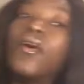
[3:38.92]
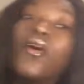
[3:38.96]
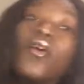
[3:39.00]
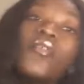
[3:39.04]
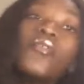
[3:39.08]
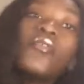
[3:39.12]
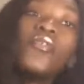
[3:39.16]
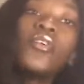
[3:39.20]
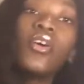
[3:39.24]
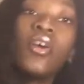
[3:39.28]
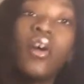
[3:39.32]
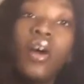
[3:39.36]

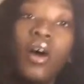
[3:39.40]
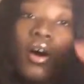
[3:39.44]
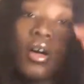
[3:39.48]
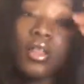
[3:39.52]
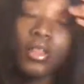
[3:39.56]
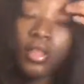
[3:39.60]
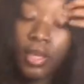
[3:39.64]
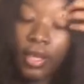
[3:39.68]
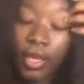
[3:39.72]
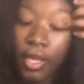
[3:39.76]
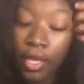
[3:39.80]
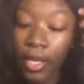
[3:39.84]

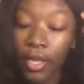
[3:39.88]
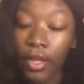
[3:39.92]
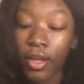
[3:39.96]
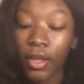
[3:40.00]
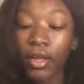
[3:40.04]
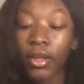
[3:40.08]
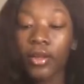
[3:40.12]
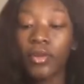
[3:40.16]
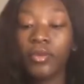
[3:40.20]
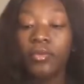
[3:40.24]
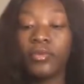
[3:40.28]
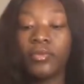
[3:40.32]
Overall, the
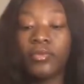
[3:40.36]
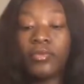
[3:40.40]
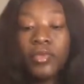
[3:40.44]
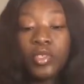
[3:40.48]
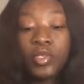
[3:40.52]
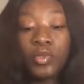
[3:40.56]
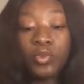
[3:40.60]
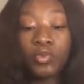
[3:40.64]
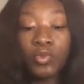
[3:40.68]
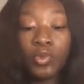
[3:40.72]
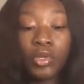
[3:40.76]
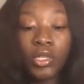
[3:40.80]
hair
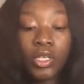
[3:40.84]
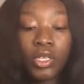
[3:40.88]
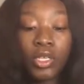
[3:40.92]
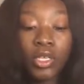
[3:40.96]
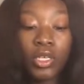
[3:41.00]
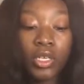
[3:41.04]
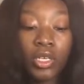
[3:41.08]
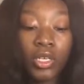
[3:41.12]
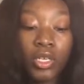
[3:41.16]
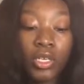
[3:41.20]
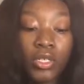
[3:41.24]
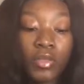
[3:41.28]
is really
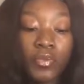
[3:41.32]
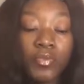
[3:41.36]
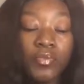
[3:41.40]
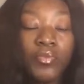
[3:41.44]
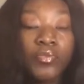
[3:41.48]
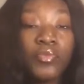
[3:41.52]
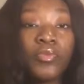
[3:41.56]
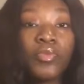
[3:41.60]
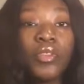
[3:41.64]
good.